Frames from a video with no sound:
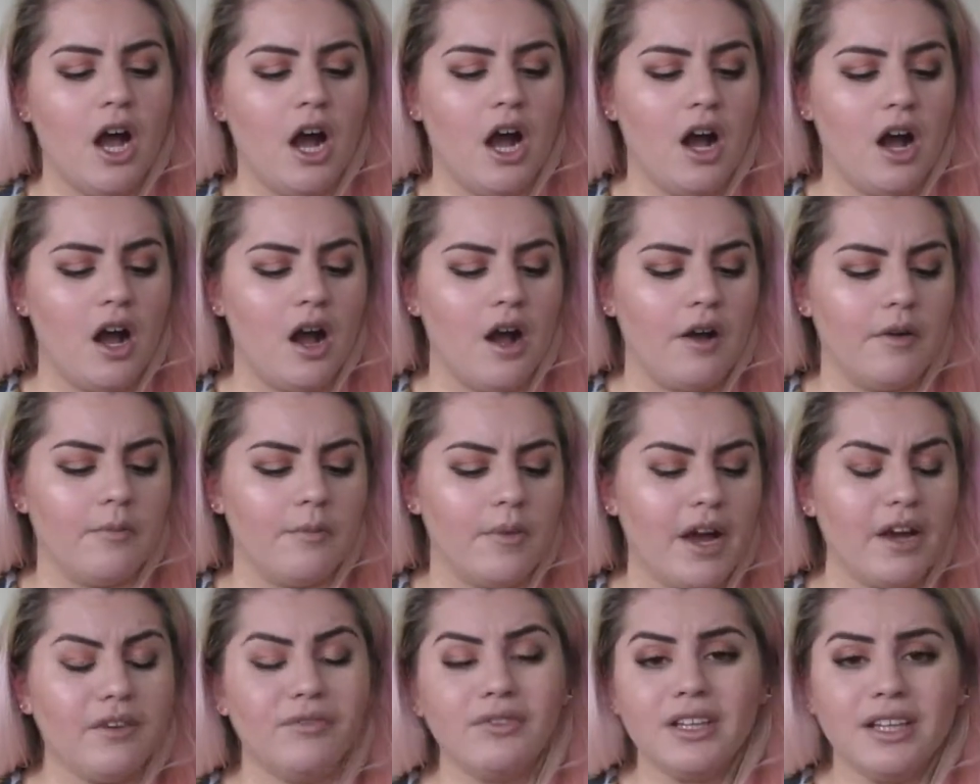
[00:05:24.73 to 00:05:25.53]

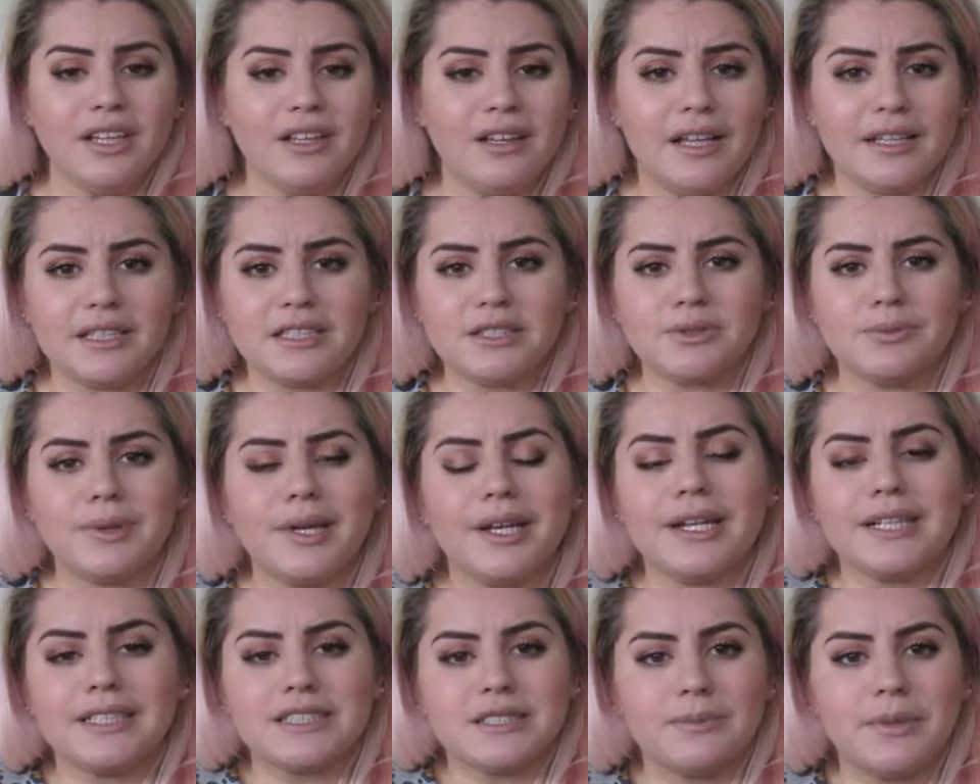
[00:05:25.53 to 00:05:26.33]
I really like this
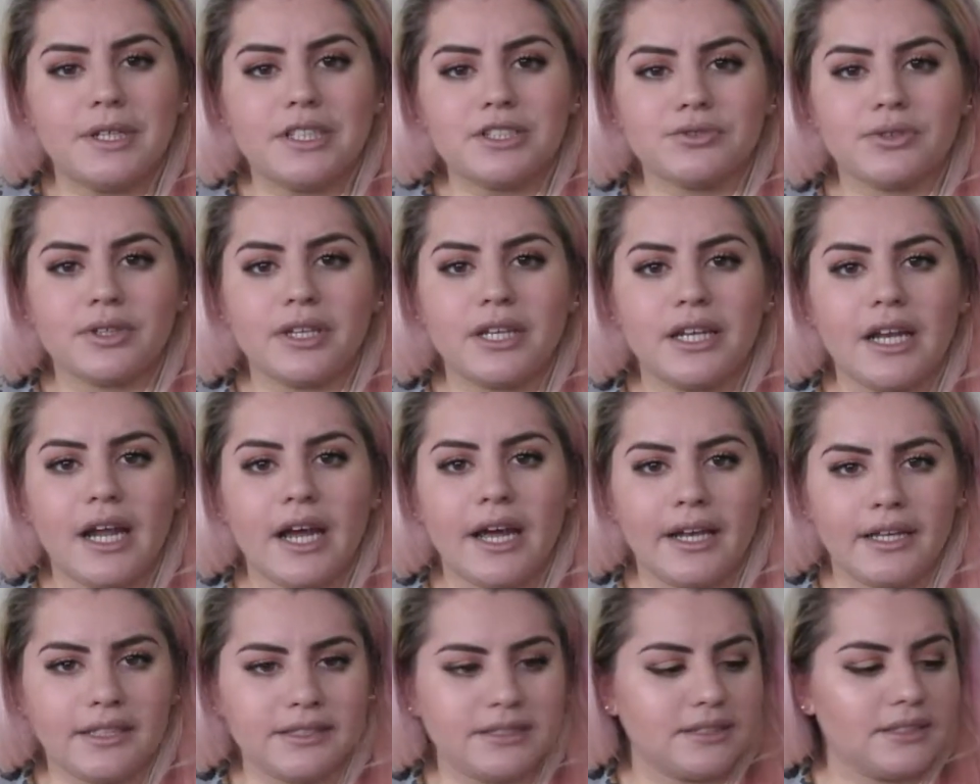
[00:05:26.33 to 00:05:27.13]
one. It smells really
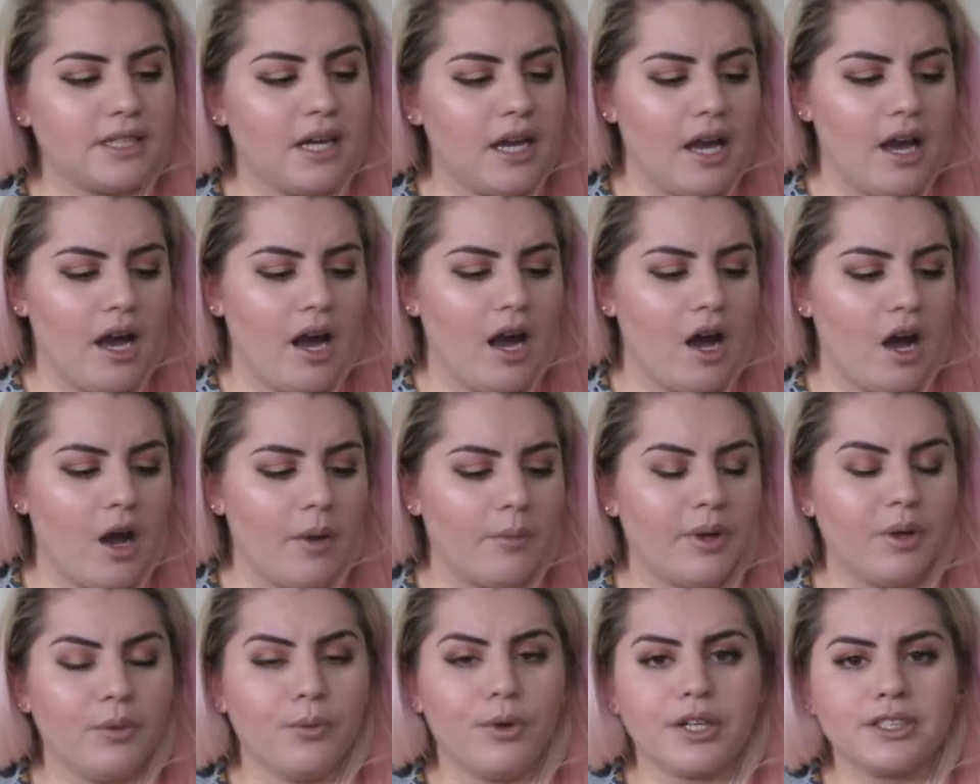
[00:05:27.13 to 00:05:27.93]
nice.
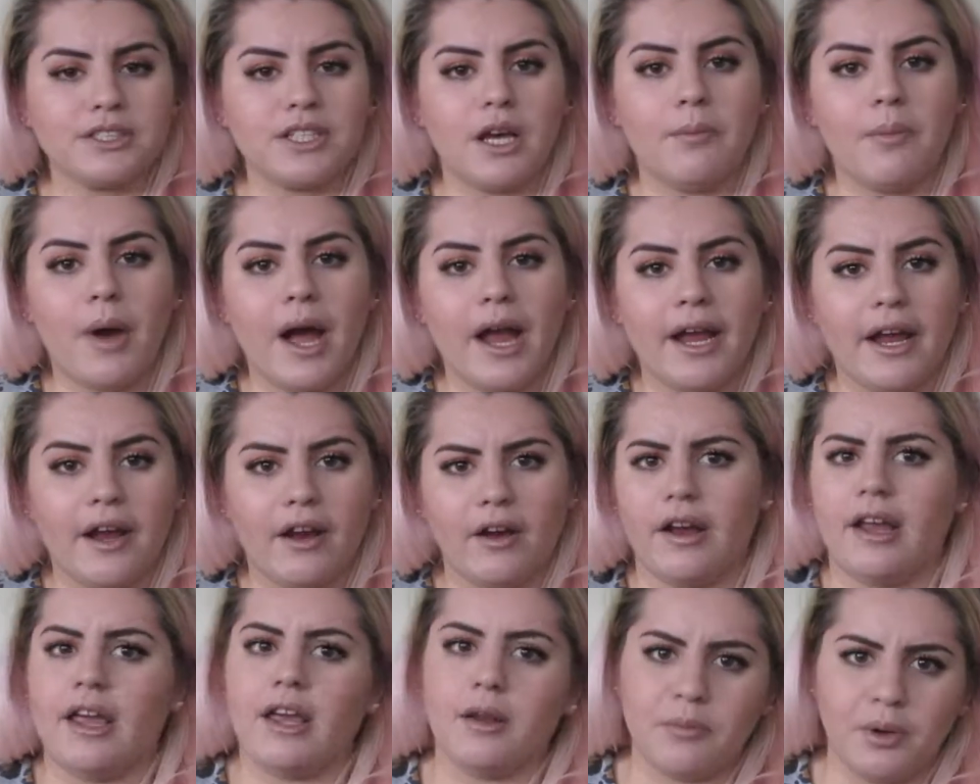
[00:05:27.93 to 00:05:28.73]
It works on my
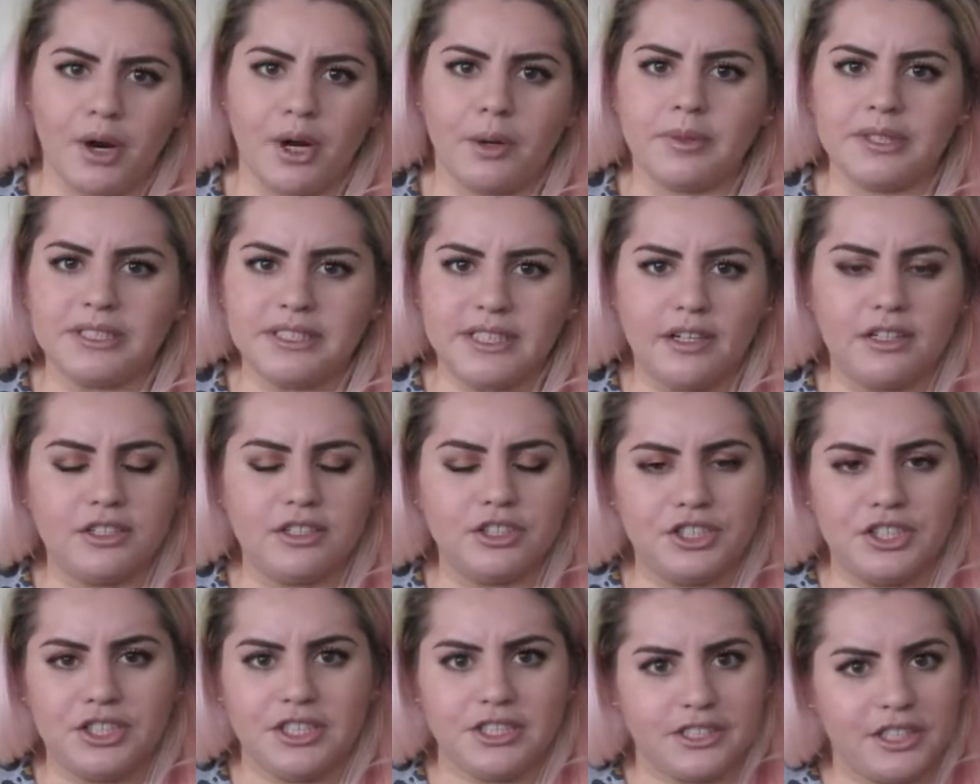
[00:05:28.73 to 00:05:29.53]
hair and Barbie's hair,
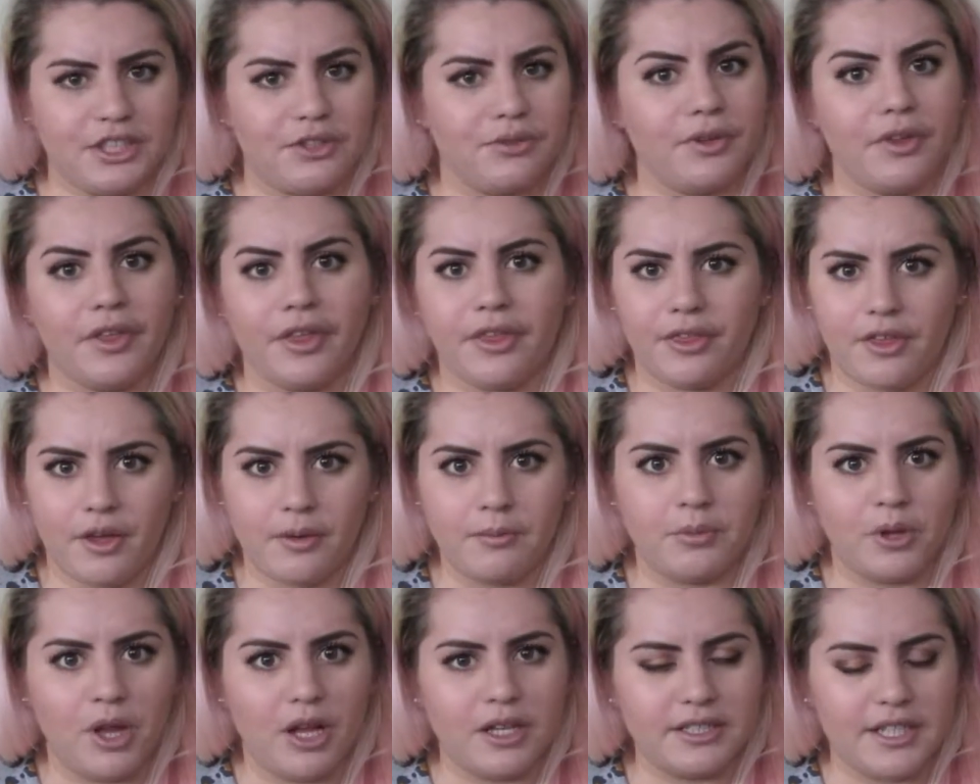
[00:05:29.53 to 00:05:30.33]
and she has like really
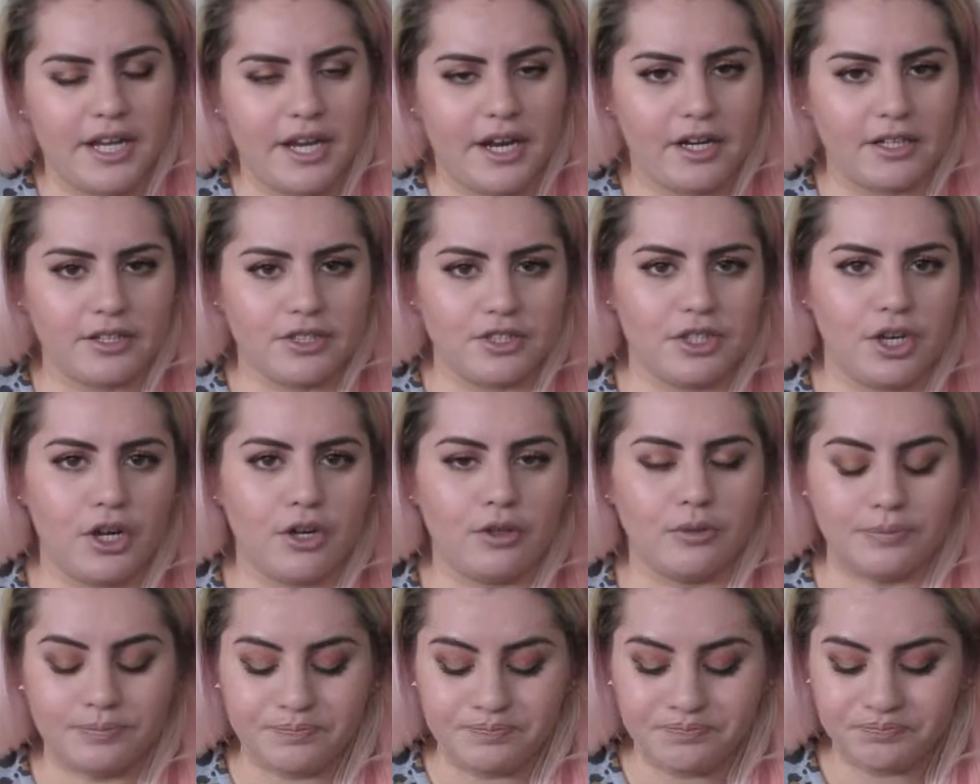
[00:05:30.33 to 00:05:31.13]
thin blonde hair,
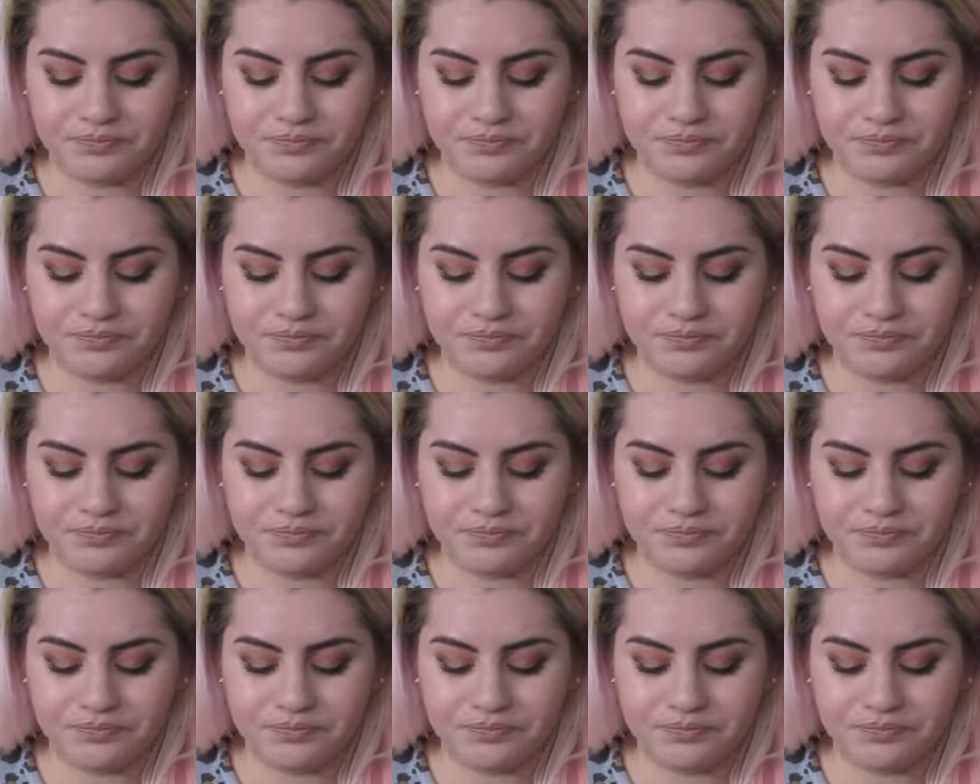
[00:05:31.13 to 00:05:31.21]
so